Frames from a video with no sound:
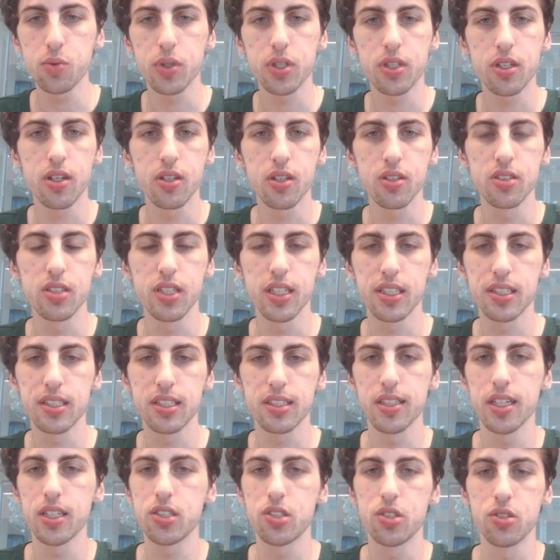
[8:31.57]
where cards like
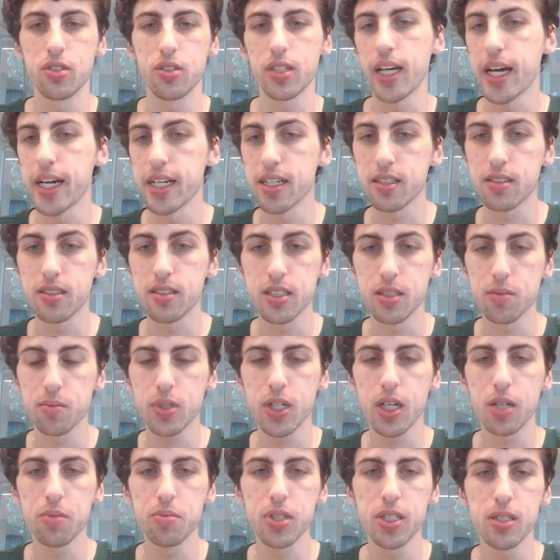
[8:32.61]
Celestial Cataclysm
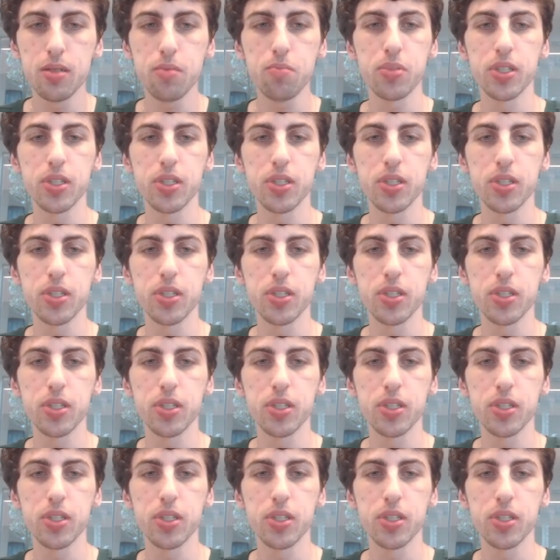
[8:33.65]
come in.